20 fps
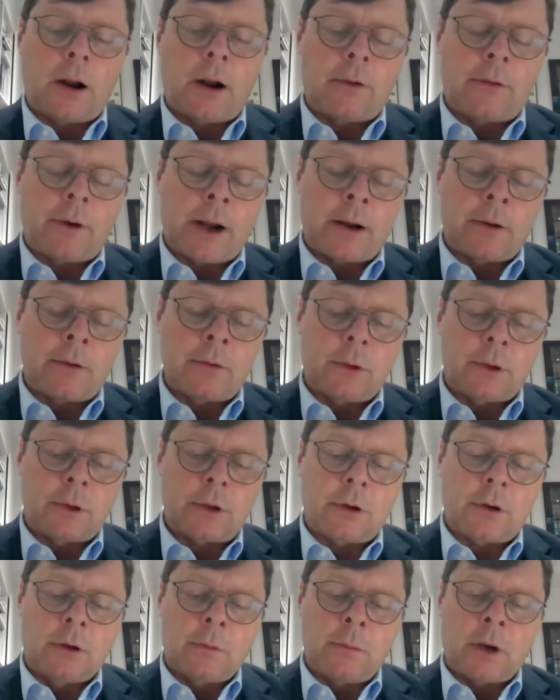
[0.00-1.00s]
around what's
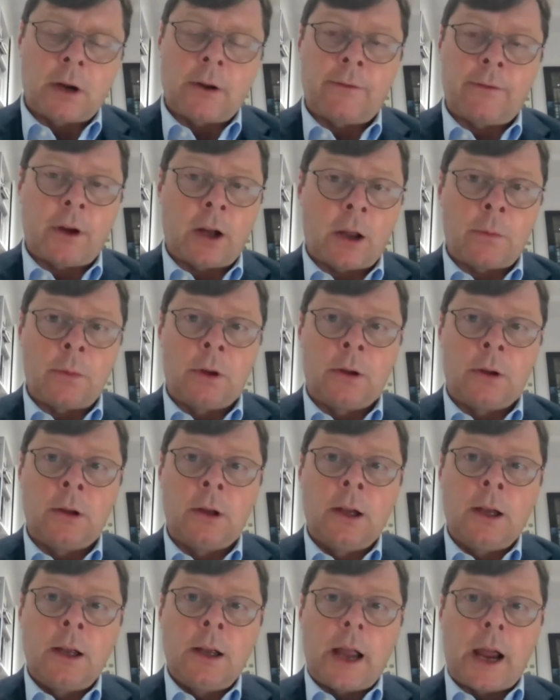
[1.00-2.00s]
called the
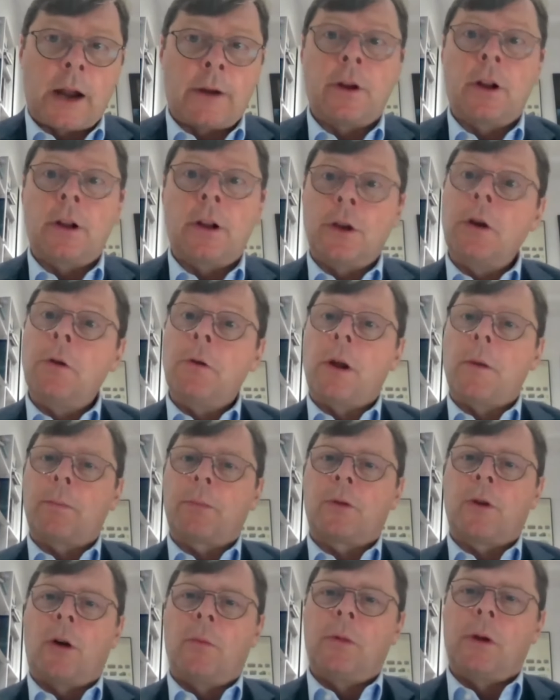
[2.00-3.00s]
modifiable aerial unit
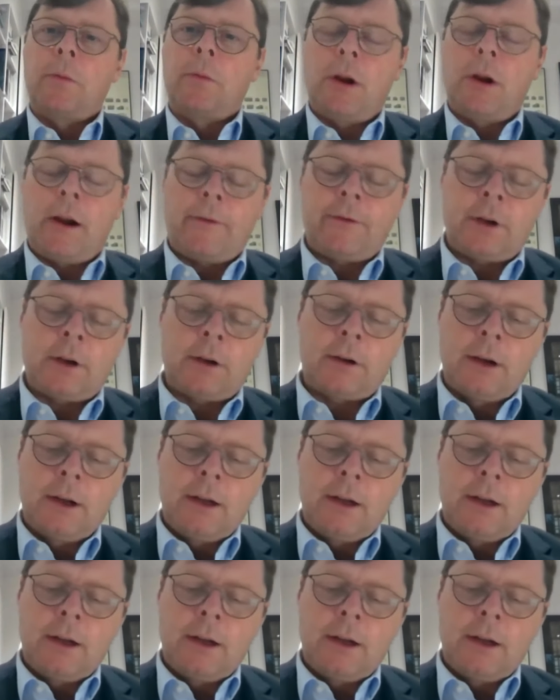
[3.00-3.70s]
problem. You have to